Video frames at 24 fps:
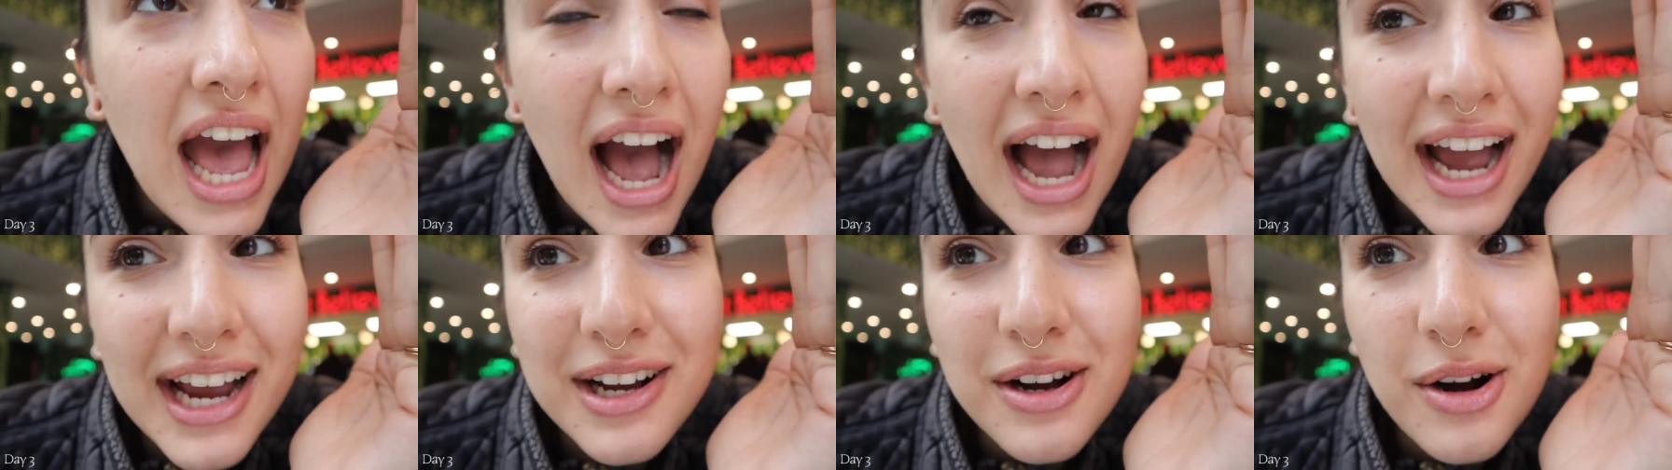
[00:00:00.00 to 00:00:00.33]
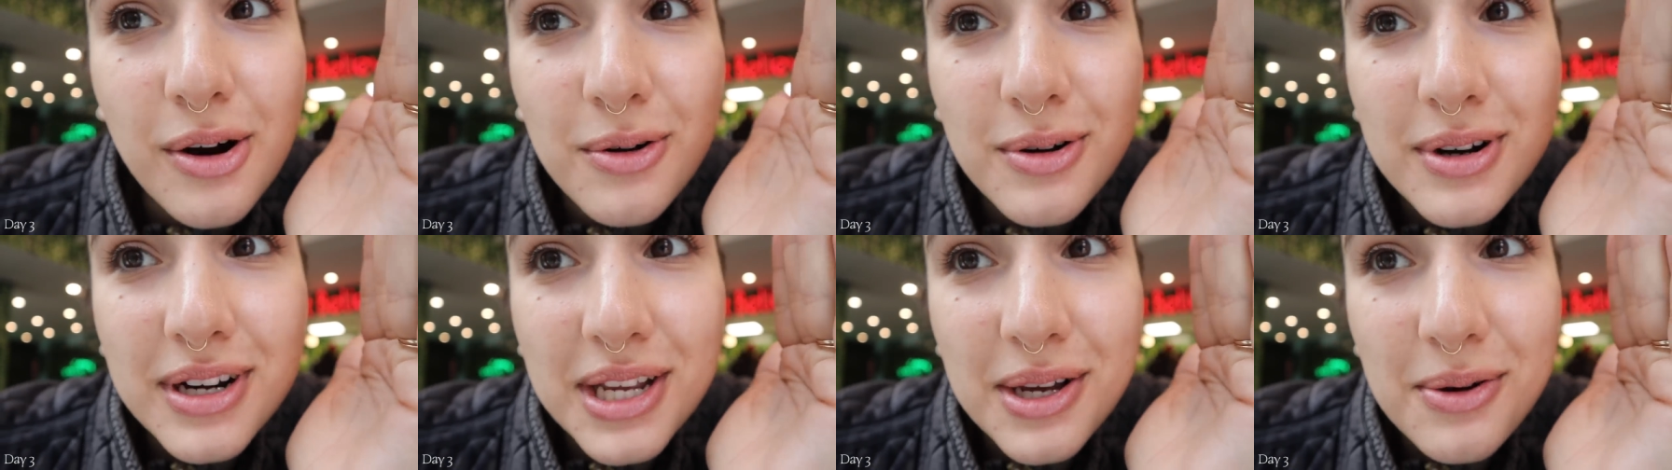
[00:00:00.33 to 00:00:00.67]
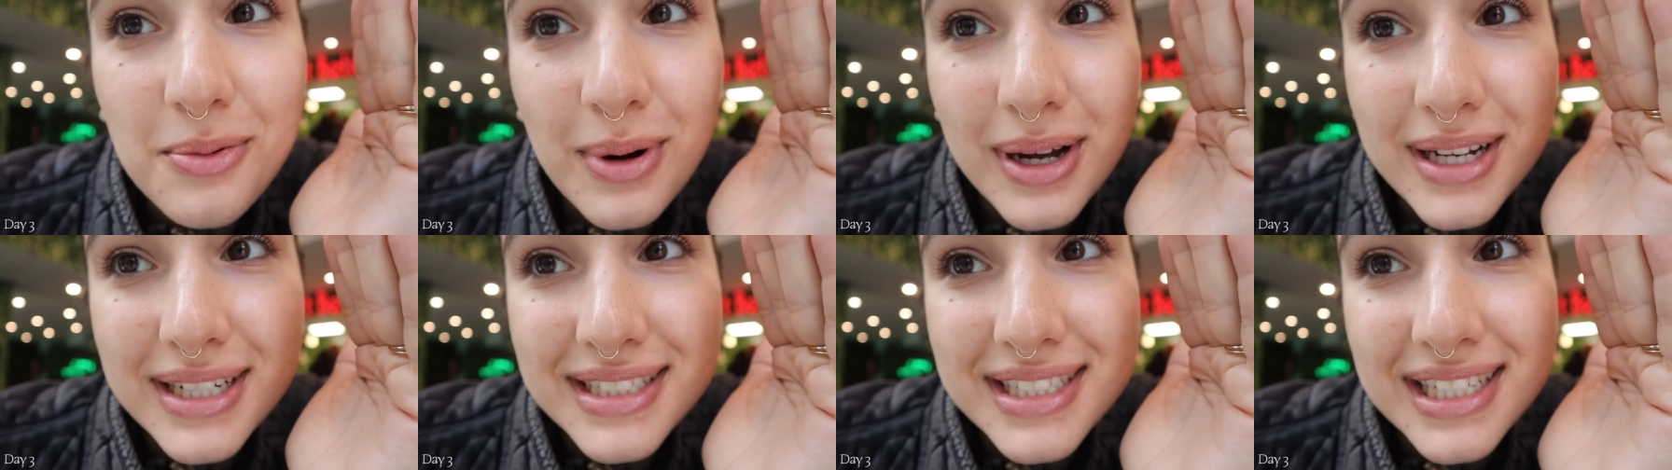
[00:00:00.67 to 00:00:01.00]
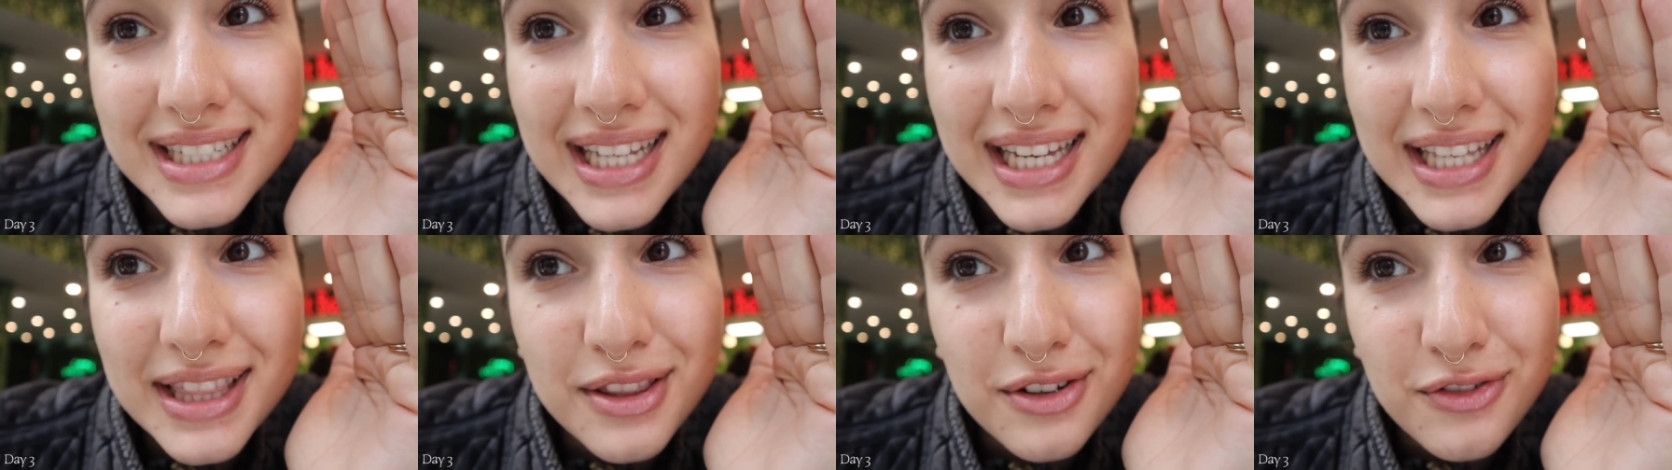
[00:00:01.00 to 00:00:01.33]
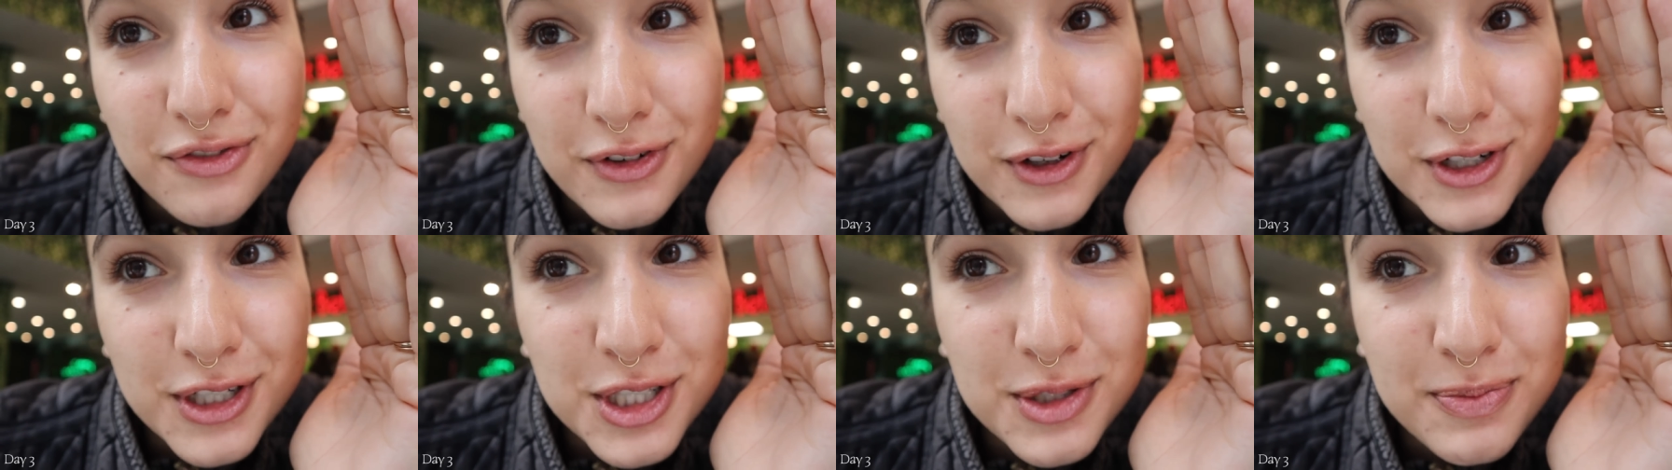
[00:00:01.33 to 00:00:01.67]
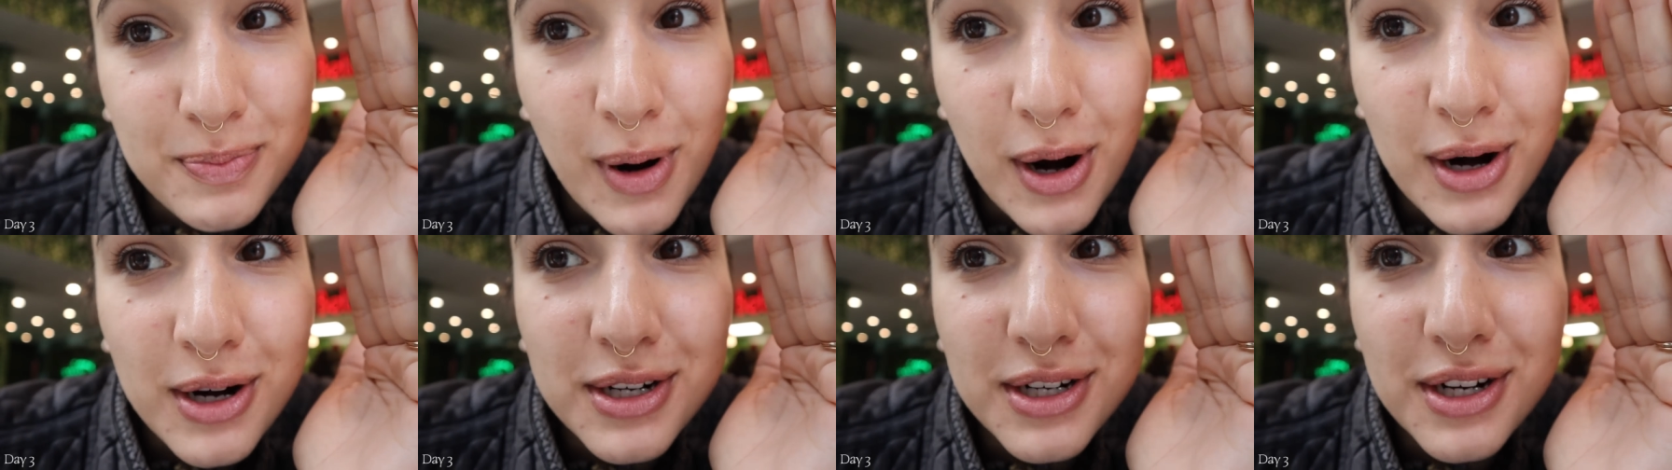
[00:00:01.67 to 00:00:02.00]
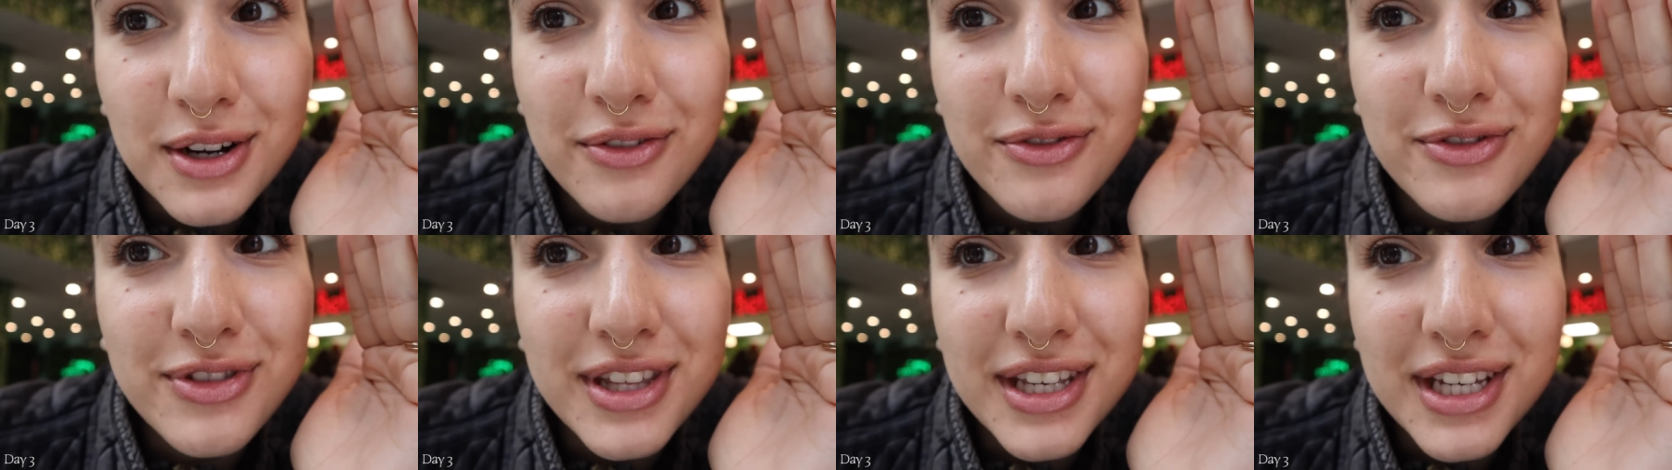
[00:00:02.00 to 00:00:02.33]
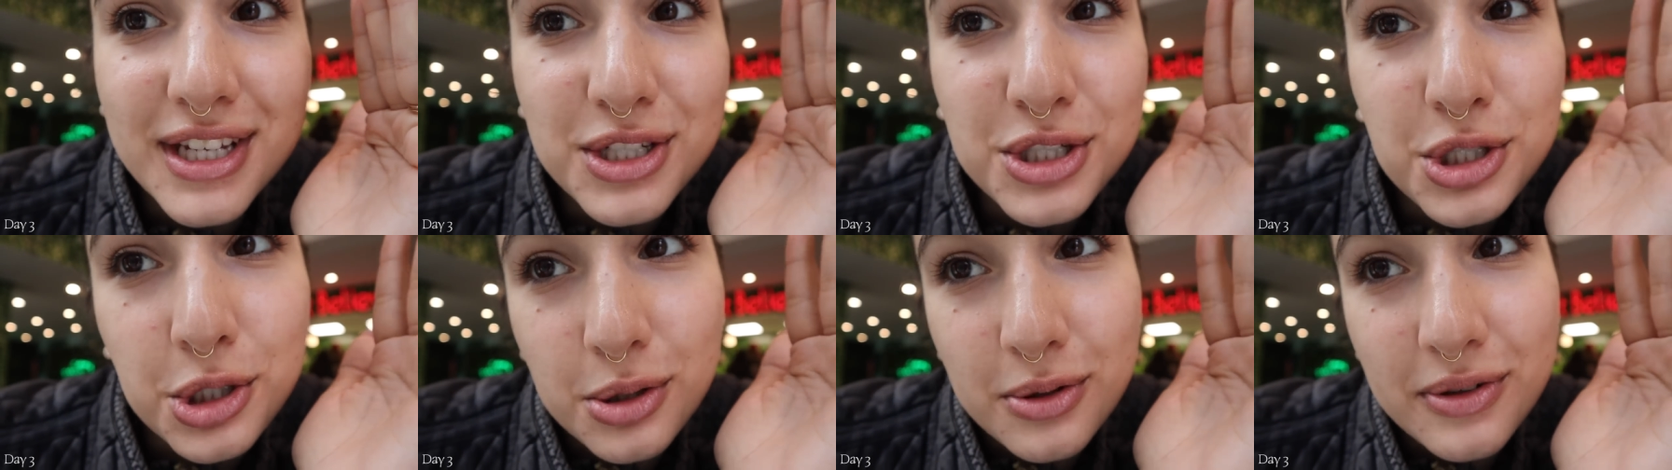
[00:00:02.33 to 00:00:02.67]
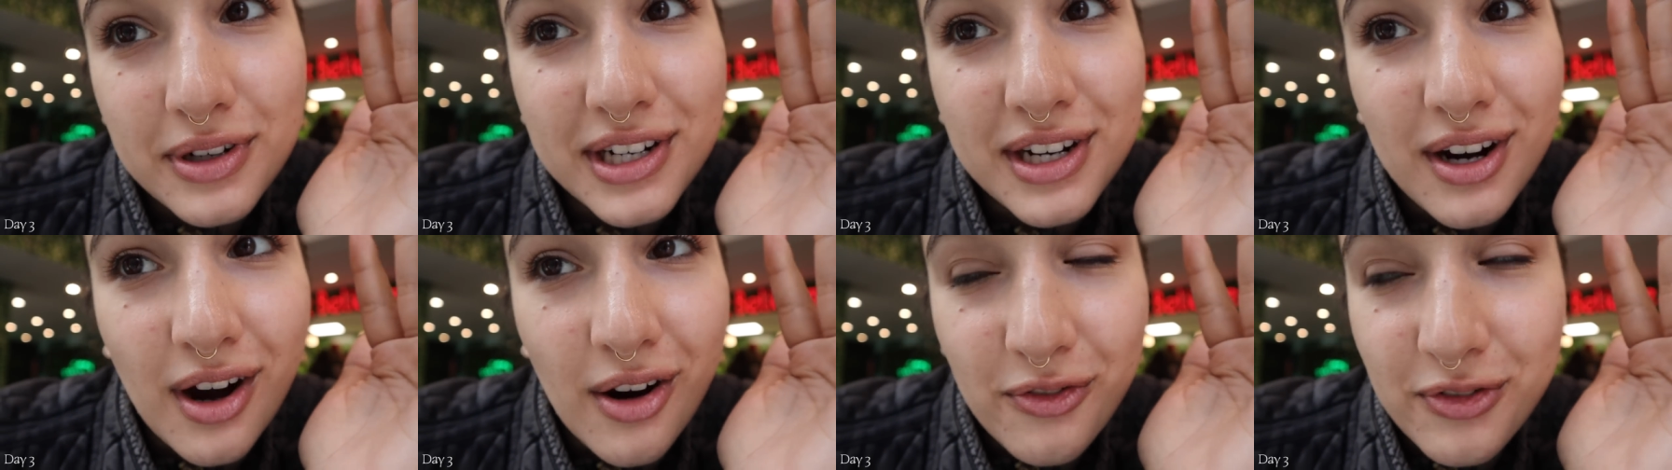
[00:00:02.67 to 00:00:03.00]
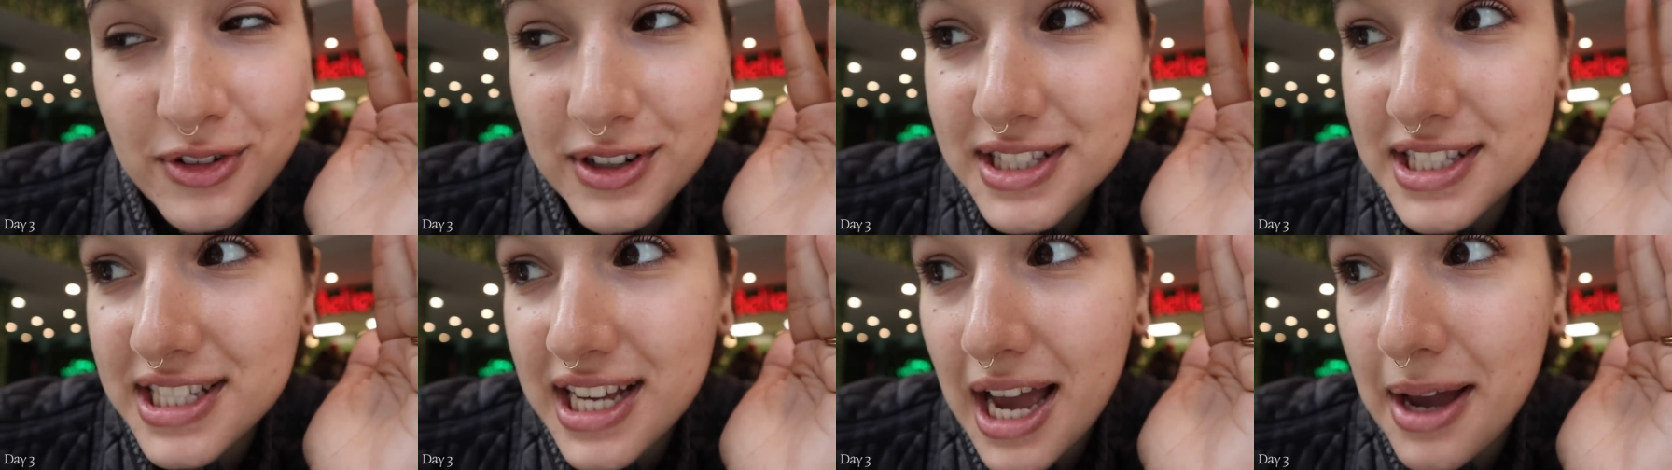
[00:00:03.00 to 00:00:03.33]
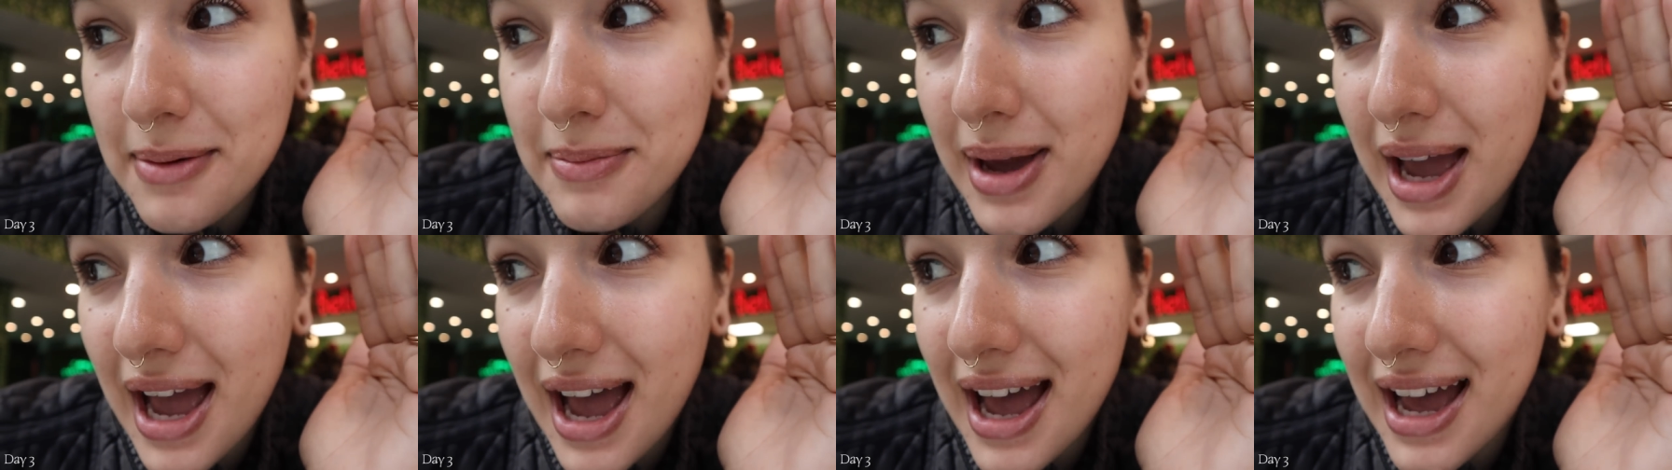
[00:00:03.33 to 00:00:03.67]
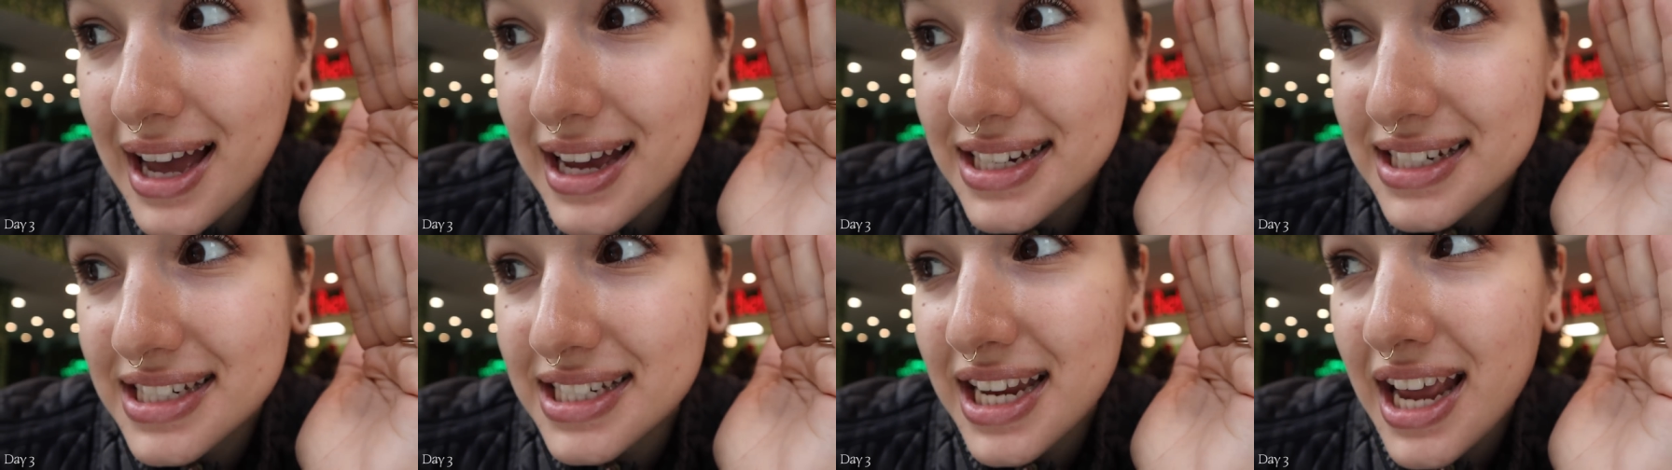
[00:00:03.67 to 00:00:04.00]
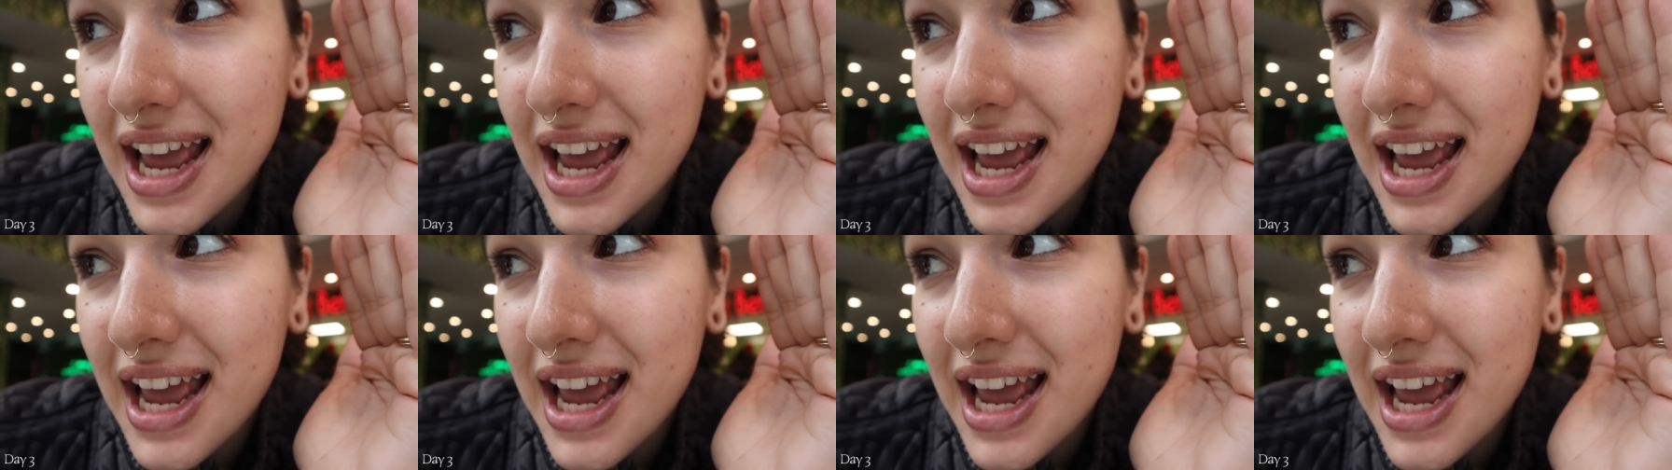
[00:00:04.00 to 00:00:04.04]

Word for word: I already went to like the first part of the jewelry conference I'm at,